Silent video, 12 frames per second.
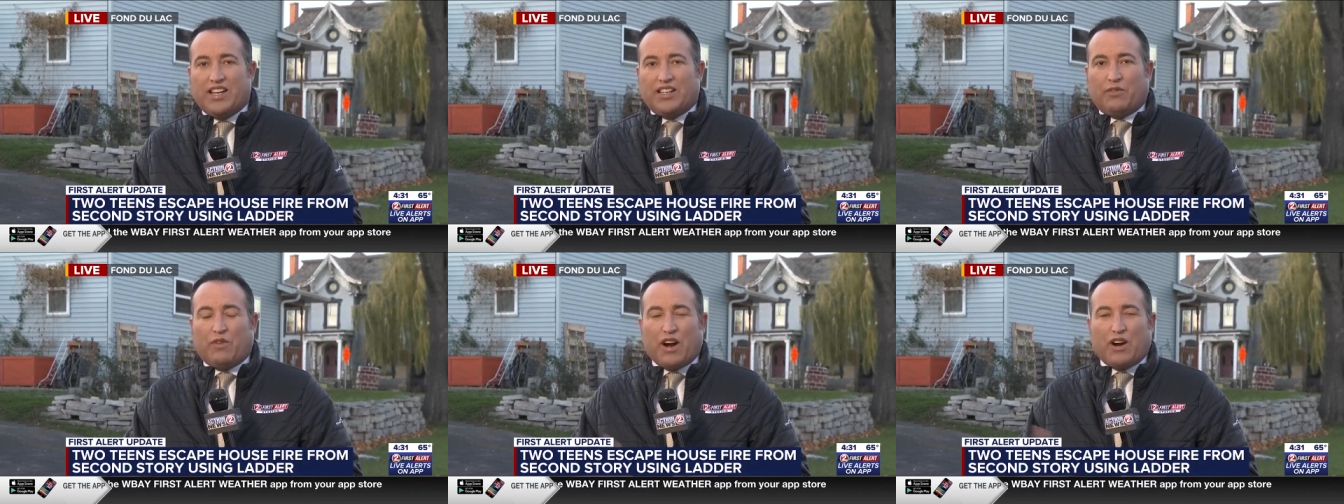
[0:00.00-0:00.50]

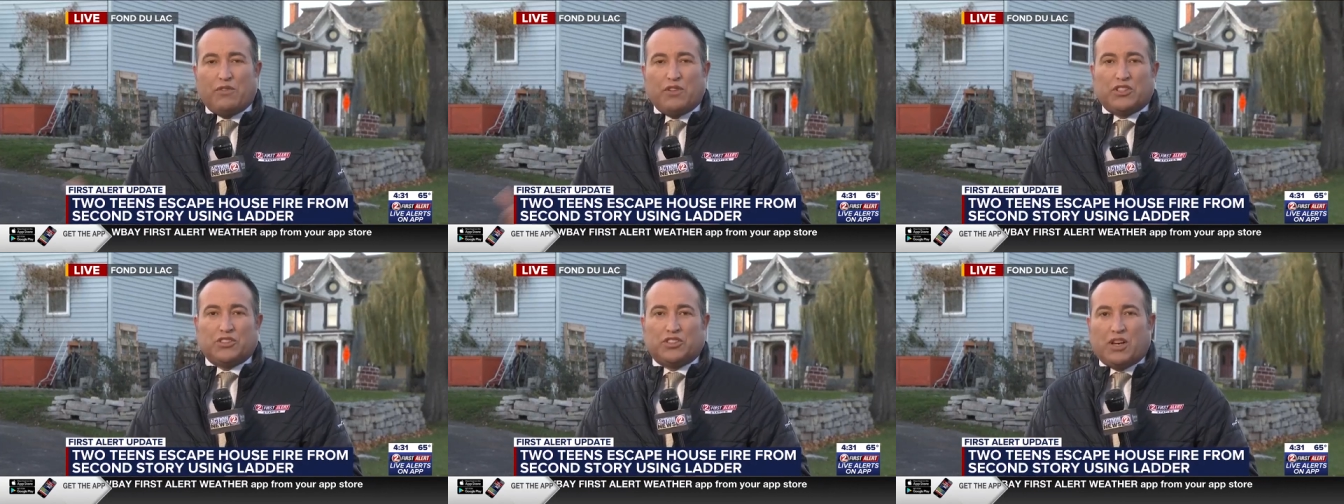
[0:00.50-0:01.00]
Now, fire
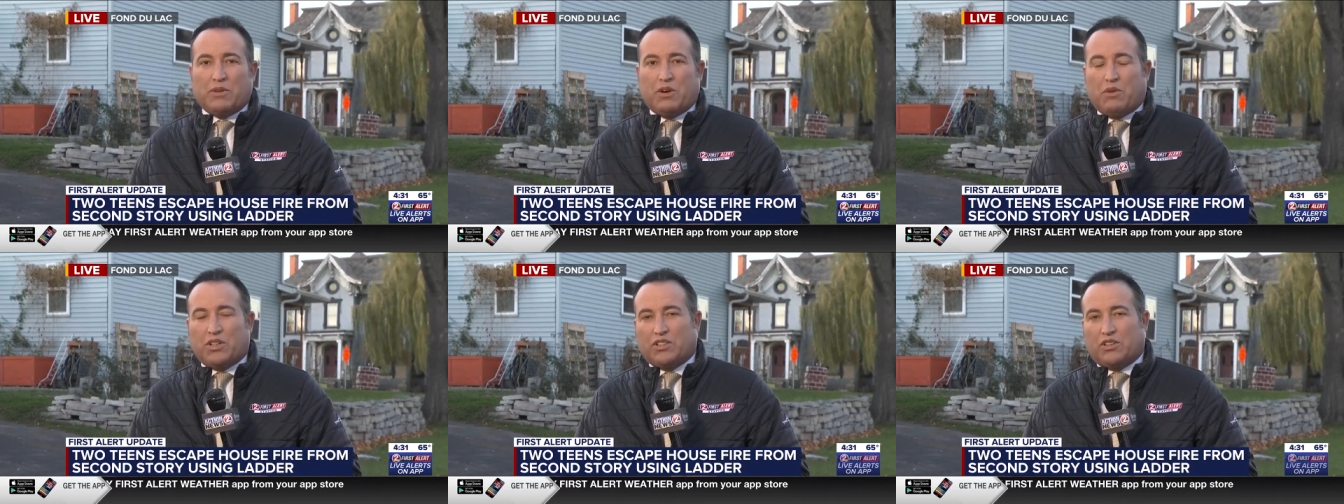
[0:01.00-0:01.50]
officials tell me
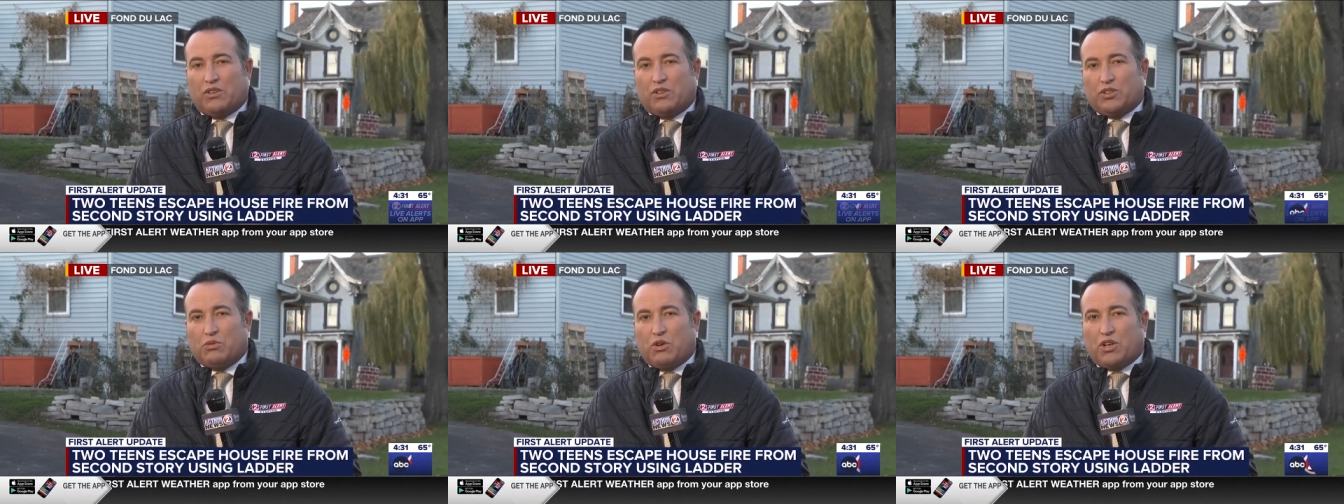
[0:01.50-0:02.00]
that one of the
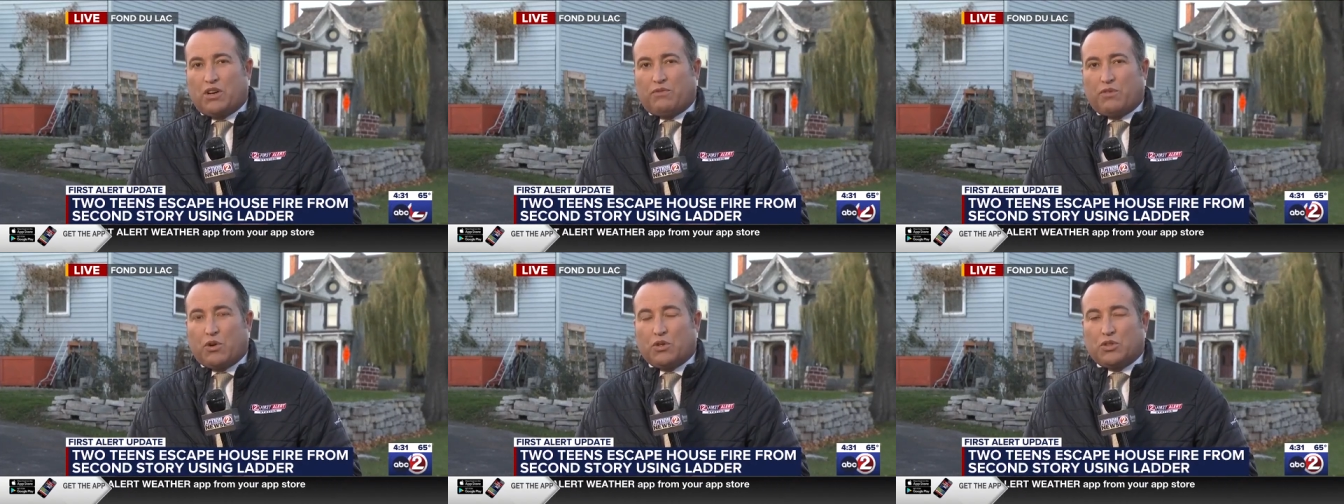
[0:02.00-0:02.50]
girls woke up
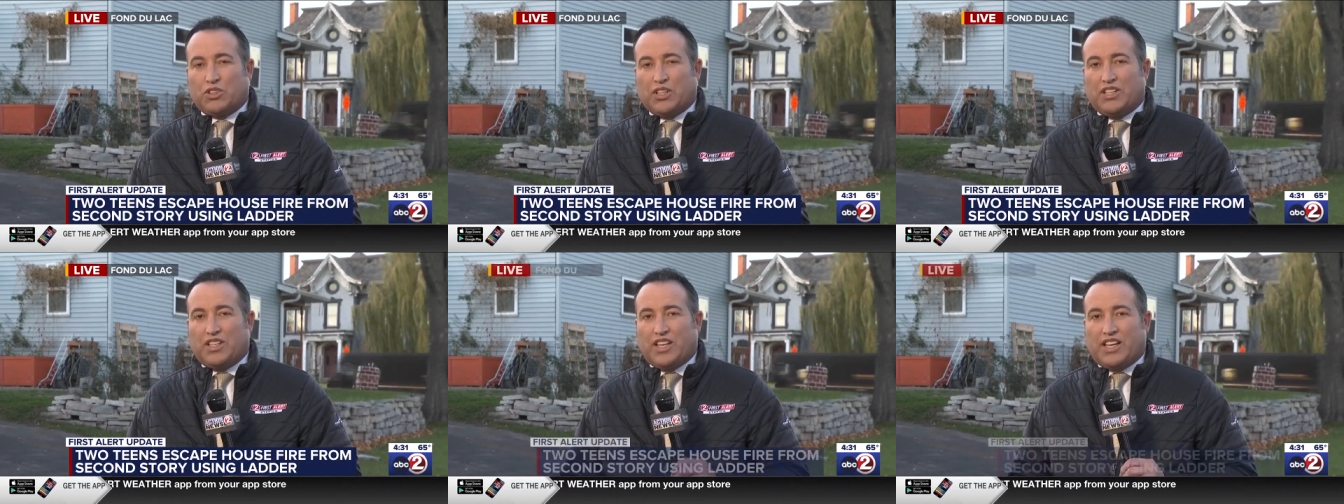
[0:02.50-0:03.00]
first
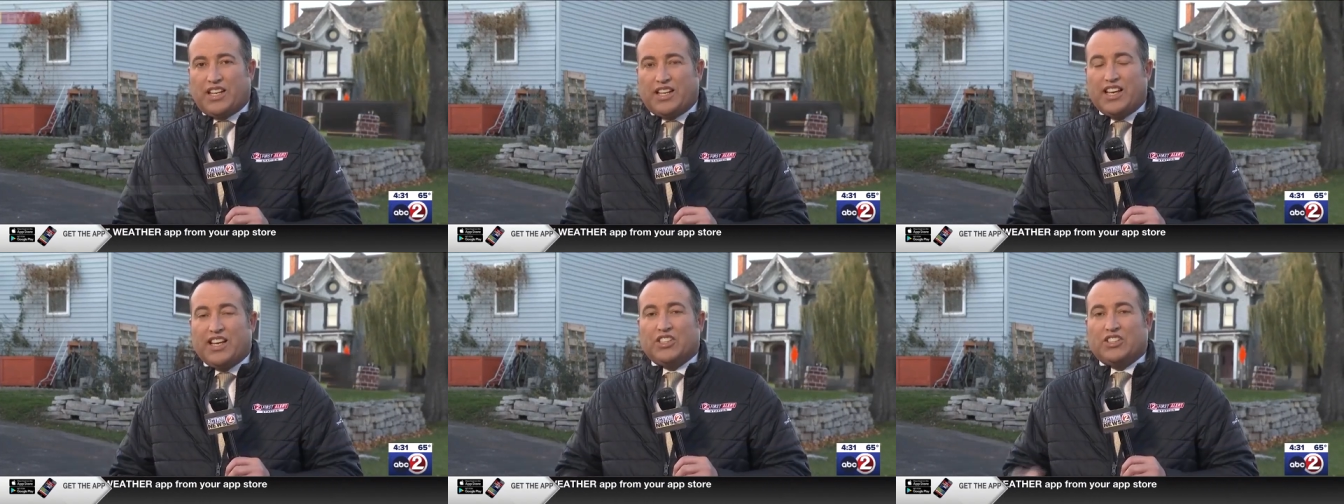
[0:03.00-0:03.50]
and then
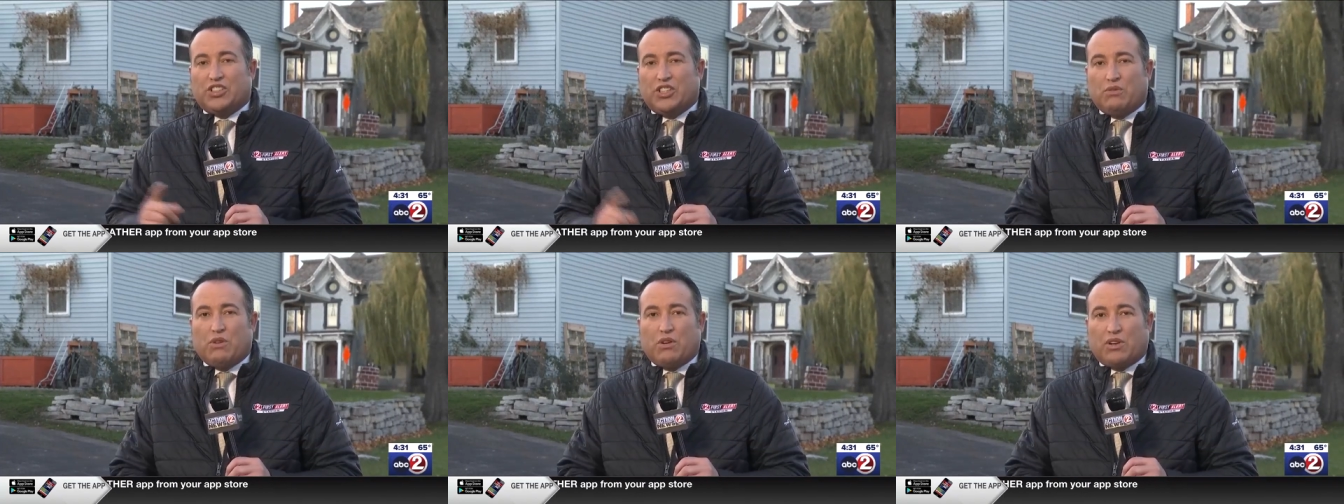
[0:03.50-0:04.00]

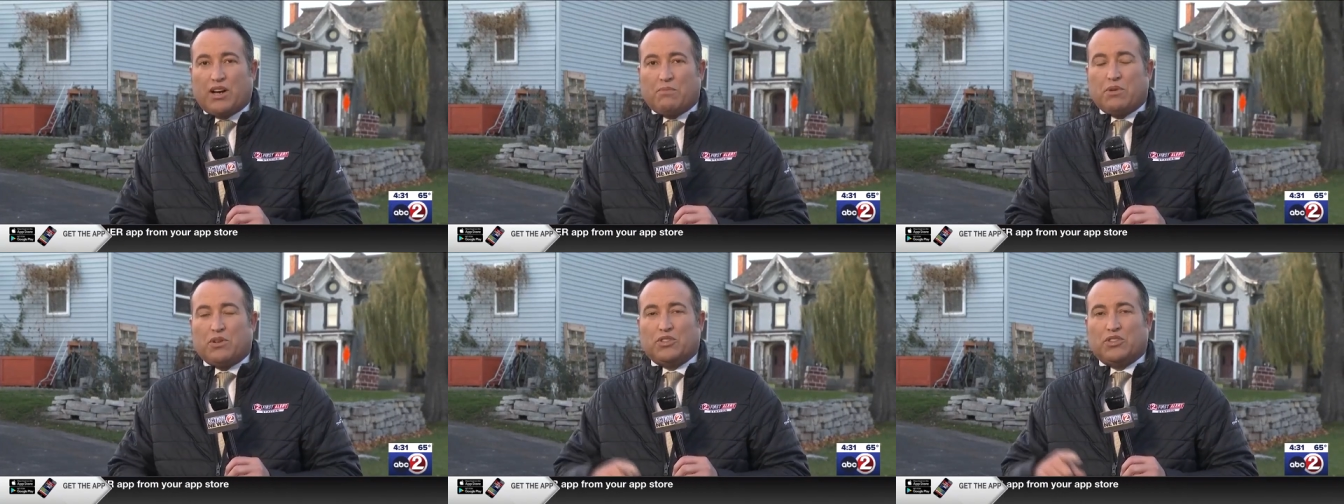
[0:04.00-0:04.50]
she woke
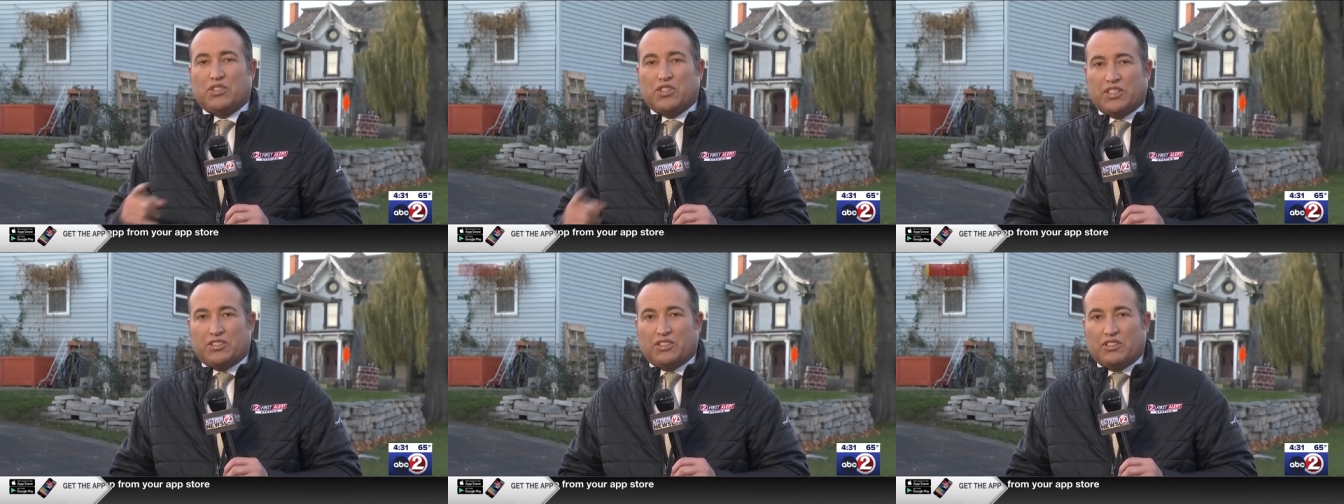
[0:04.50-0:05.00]
up her
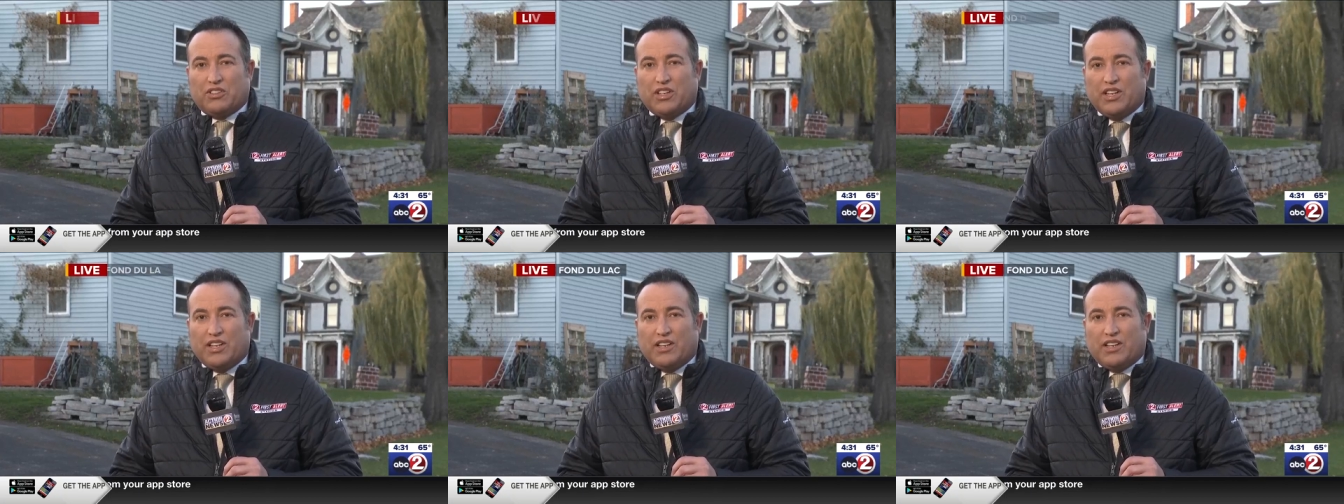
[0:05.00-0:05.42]
sister.